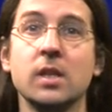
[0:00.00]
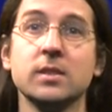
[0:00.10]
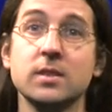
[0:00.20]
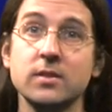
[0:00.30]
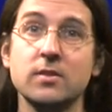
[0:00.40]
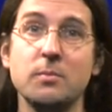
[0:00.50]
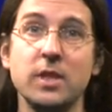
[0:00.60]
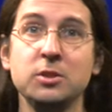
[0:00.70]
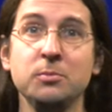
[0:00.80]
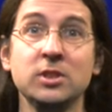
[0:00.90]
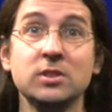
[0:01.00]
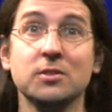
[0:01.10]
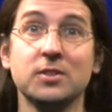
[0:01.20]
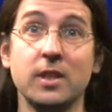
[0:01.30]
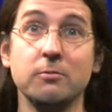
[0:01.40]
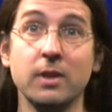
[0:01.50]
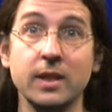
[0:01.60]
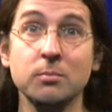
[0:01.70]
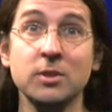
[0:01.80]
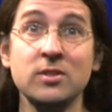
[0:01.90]
Since the measurements contain
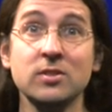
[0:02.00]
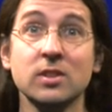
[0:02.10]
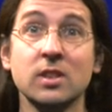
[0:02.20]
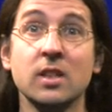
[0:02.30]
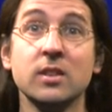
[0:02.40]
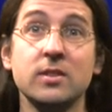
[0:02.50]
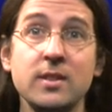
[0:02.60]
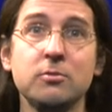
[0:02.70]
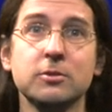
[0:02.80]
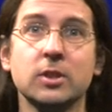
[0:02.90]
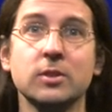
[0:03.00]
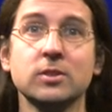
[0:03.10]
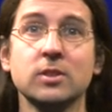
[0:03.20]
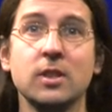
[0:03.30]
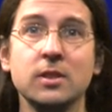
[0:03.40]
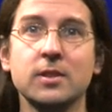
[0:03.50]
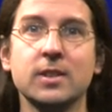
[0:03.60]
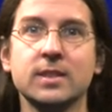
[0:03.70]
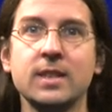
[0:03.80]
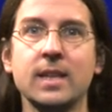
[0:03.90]
randomness, these results are not
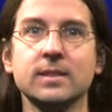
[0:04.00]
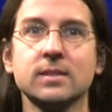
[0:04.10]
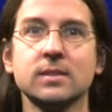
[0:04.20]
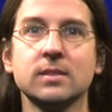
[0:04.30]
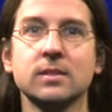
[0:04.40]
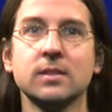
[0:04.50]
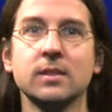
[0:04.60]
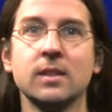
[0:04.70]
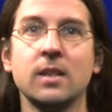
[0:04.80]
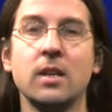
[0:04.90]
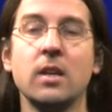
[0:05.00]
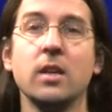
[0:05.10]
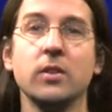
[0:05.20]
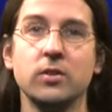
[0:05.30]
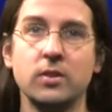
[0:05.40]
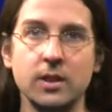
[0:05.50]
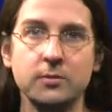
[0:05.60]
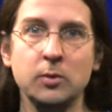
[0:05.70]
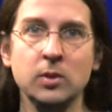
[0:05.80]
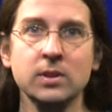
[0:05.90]
exact.
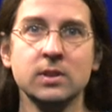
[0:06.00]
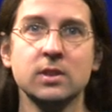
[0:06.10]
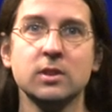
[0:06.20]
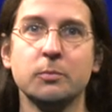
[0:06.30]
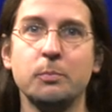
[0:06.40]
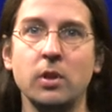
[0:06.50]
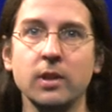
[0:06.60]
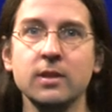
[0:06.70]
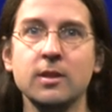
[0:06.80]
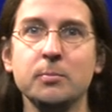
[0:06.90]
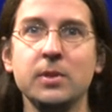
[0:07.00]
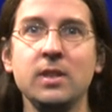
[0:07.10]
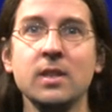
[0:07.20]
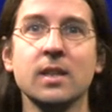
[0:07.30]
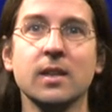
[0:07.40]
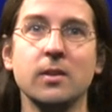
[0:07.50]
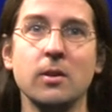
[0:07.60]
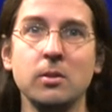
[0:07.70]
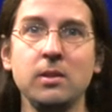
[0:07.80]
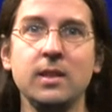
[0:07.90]
Therefore, the polling company can
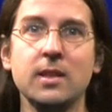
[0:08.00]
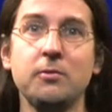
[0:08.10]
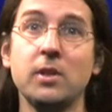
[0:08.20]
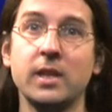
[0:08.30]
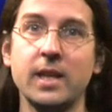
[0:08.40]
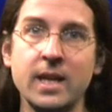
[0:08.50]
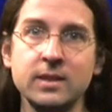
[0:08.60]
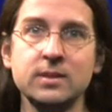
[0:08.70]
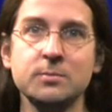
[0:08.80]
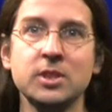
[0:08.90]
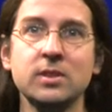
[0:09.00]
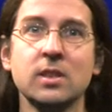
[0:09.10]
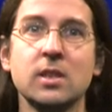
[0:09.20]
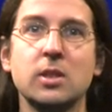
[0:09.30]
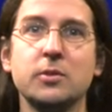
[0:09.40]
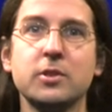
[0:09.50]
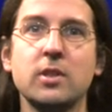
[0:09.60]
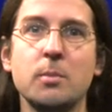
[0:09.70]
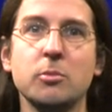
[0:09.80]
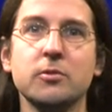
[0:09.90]
only give an estimate of the
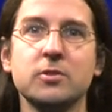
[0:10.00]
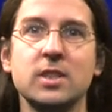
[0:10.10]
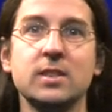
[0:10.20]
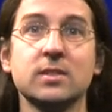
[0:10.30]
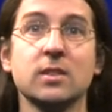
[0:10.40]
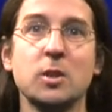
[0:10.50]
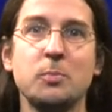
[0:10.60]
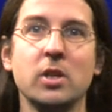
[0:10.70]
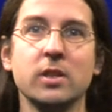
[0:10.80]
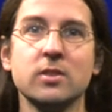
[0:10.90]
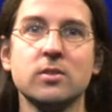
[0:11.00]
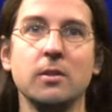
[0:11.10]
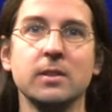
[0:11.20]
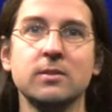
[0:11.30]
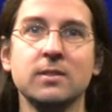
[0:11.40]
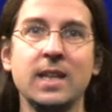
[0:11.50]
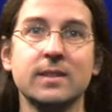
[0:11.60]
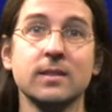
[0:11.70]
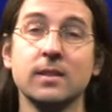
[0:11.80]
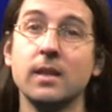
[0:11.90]
number of seats a party is going to
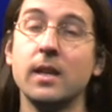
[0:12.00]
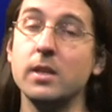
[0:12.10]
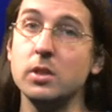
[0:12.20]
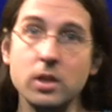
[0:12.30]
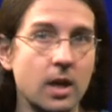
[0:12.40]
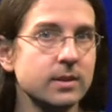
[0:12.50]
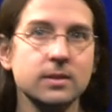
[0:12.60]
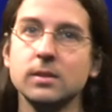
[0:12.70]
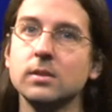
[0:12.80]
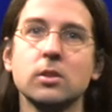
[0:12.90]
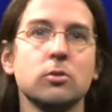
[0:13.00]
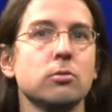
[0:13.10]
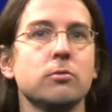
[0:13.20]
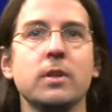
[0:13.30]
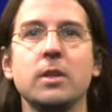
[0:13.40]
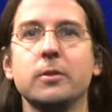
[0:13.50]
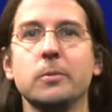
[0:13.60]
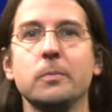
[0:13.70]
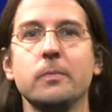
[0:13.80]
get, and not the true value.